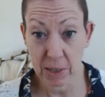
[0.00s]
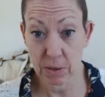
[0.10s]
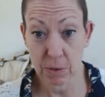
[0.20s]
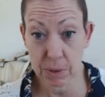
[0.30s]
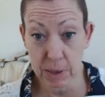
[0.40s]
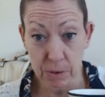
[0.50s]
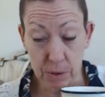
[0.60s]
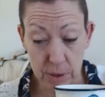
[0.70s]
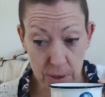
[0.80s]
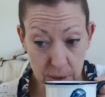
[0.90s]
it's not always
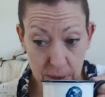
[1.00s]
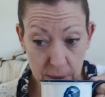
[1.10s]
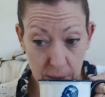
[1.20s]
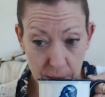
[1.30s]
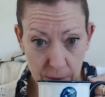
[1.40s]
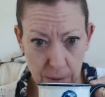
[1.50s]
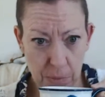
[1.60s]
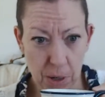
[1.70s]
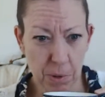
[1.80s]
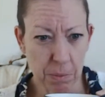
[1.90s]
interested. So at the
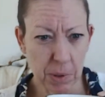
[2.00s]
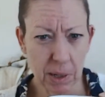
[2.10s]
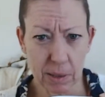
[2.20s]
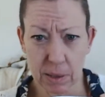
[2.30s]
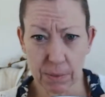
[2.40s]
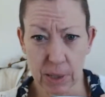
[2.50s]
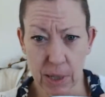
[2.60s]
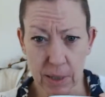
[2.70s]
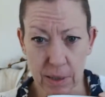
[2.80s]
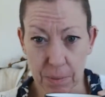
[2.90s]
moment, my last 7
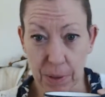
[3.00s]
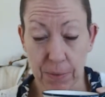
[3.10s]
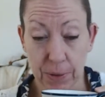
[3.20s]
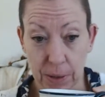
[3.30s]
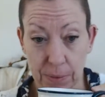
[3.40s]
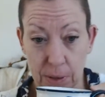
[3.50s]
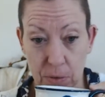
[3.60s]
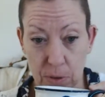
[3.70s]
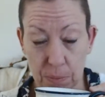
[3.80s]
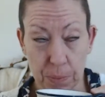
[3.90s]
days is about
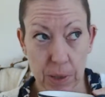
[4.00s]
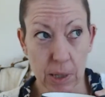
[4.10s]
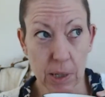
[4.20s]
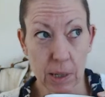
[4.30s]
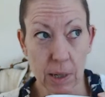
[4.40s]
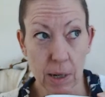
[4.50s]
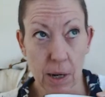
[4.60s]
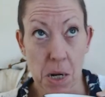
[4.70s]
500, but the